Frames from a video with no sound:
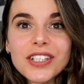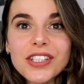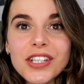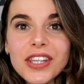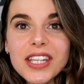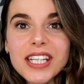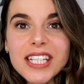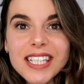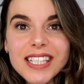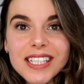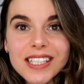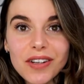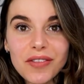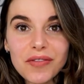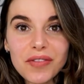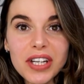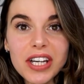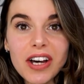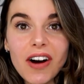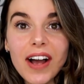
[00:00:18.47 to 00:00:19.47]
So this is
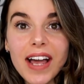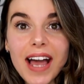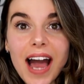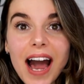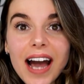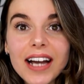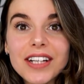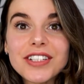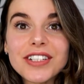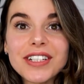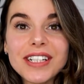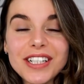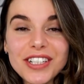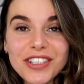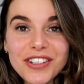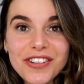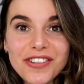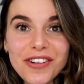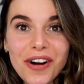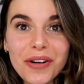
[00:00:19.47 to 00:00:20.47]
something I actually
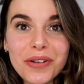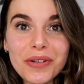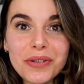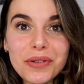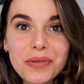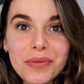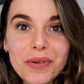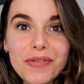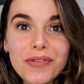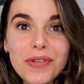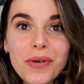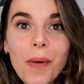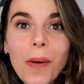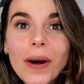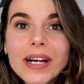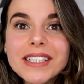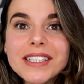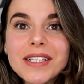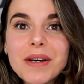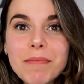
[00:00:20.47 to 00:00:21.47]
struggled with
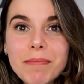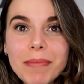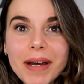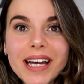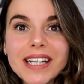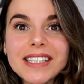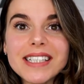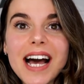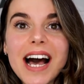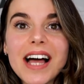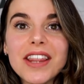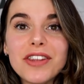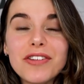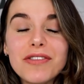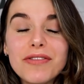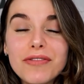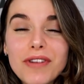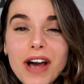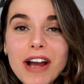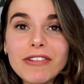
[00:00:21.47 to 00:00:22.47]
quite a bit at
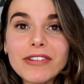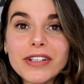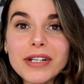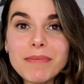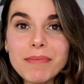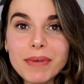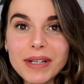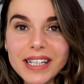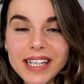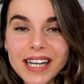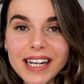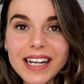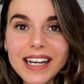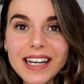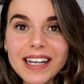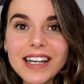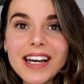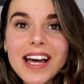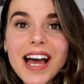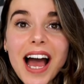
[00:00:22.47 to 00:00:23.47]
the very
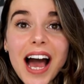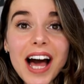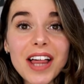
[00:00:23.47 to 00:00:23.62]
beginning,